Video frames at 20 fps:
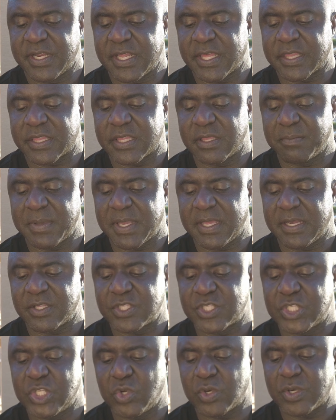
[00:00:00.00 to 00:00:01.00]

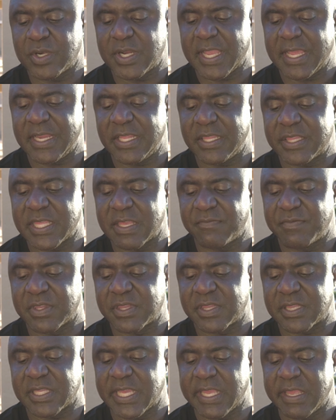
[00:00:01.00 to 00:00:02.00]
estimated 287
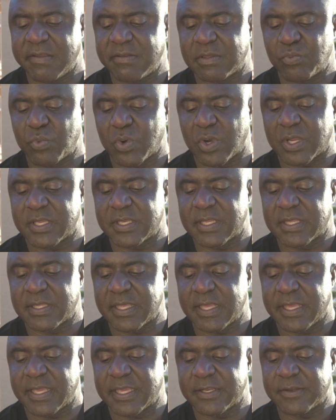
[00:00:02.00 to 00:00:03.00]
slaves working the
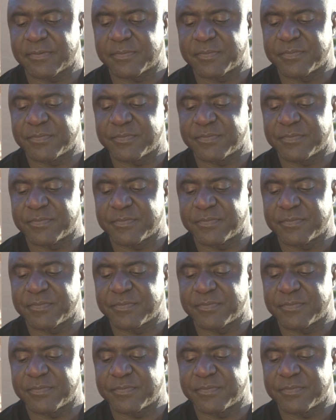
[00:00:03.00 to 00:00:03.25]
land.